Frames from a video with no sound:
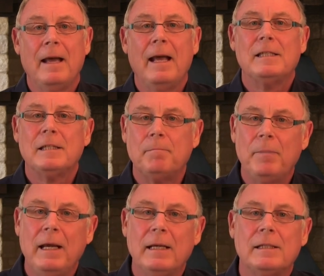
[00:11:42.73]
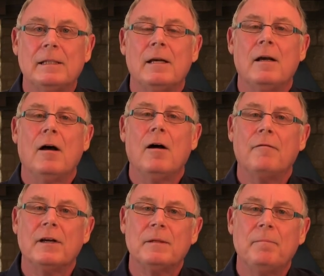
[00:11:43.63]
It speaks
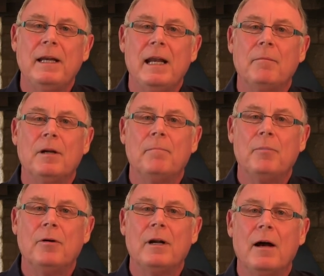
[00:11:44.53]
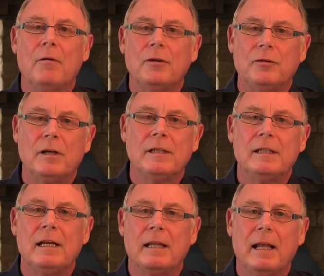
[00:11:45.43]
of us being able to put our
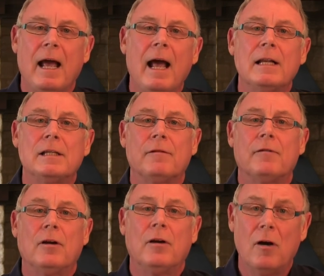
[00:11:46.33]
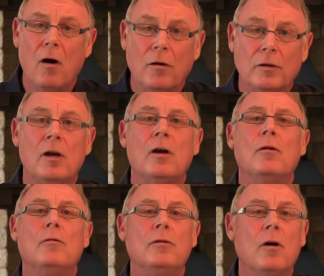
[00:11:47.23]
trust into the hands of a God
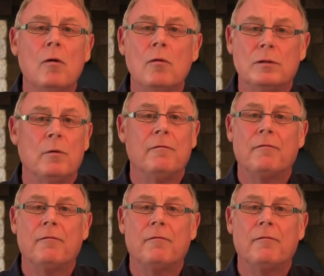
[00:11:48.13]
who knows when,